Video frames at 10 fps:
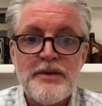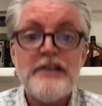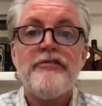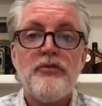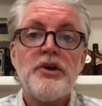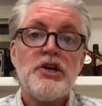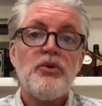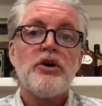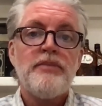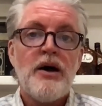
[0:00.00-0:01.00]
if what
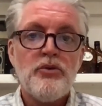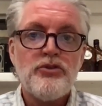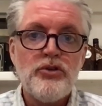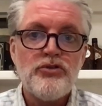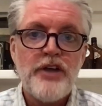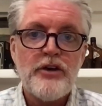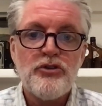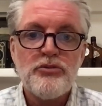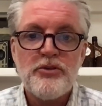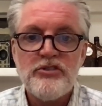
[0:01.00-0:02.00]
you wrote about was news
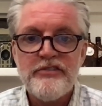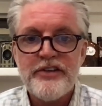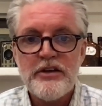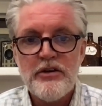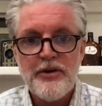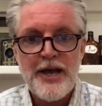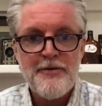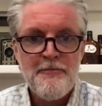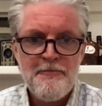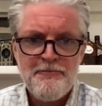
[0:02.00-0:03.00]
cycle specific. Okay.